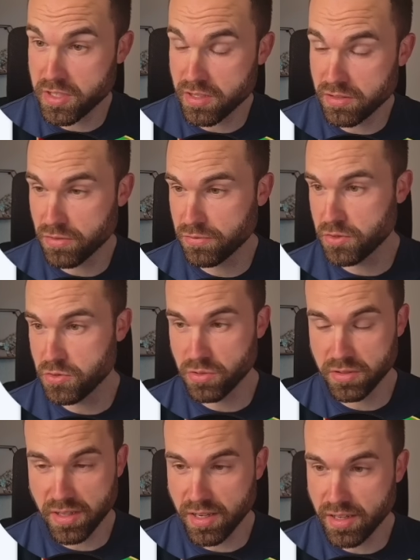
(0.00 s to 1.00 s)
years of
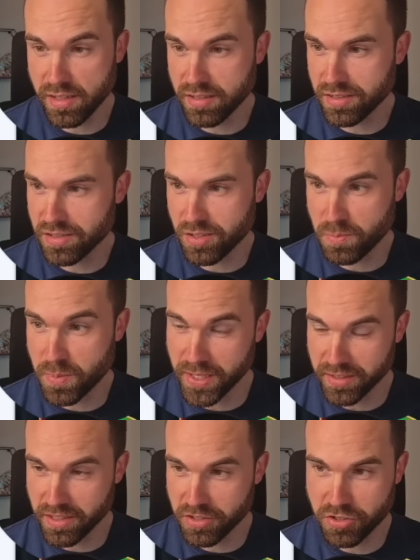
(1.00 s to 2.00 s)
USA is a
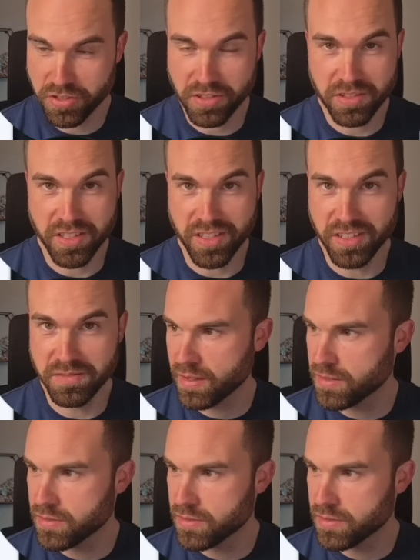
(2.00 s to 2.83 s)
big niche this year.